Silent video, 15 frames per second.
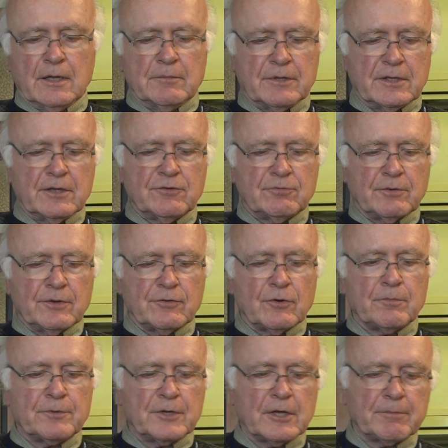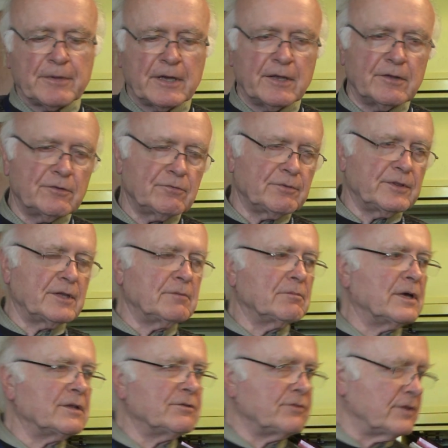But this was opened up as, within
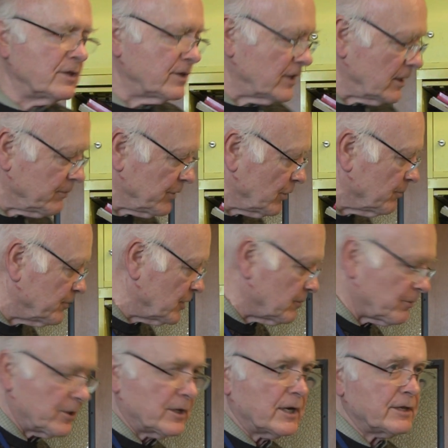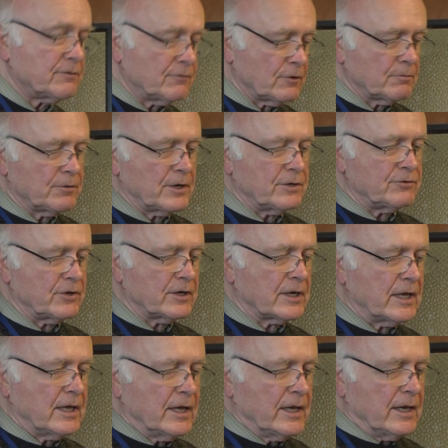months of the time we opened up our 9th floor project,
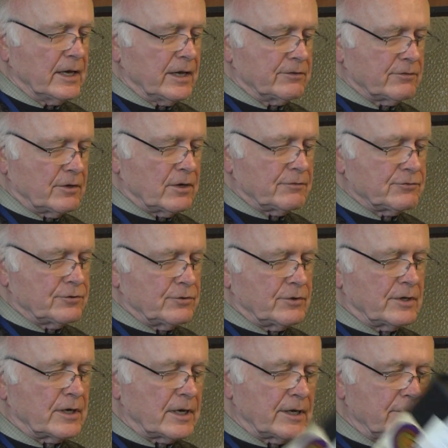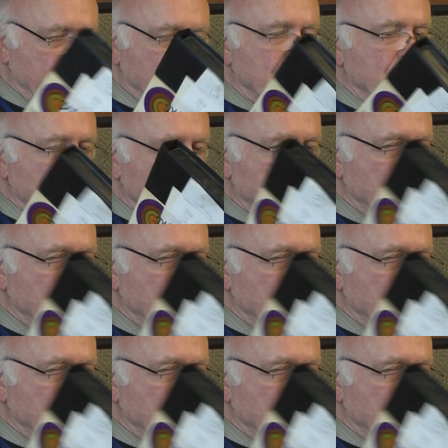as an offshoot, and I don't